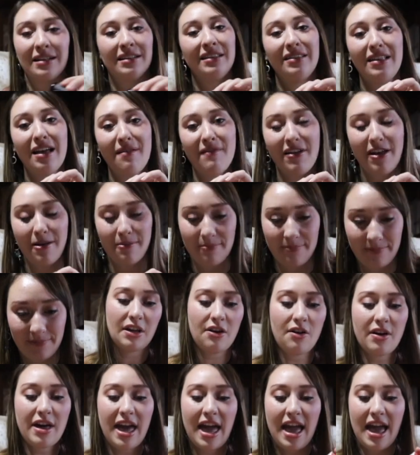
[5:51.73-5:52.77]
Love it.
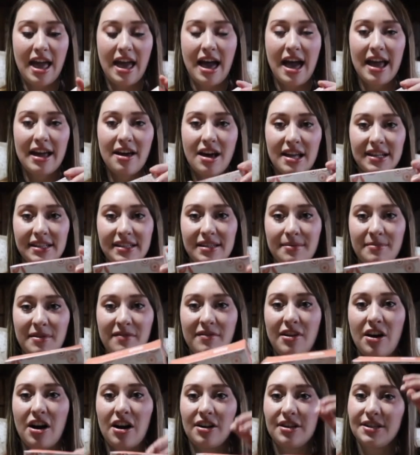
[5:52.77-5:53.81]
Okay, I got some of
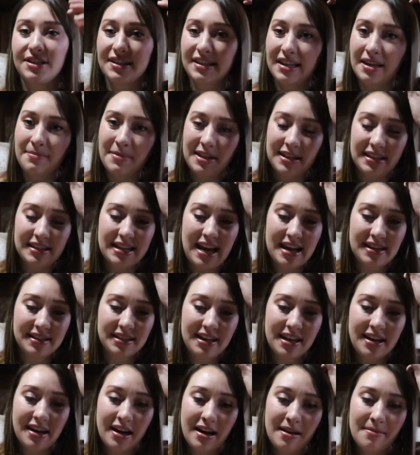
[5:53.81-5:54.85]
our Slim and
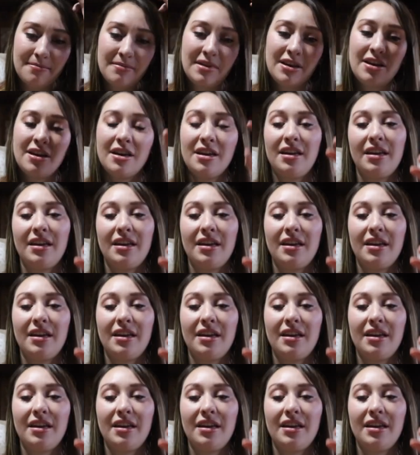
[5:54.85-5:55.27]
Sassy gum.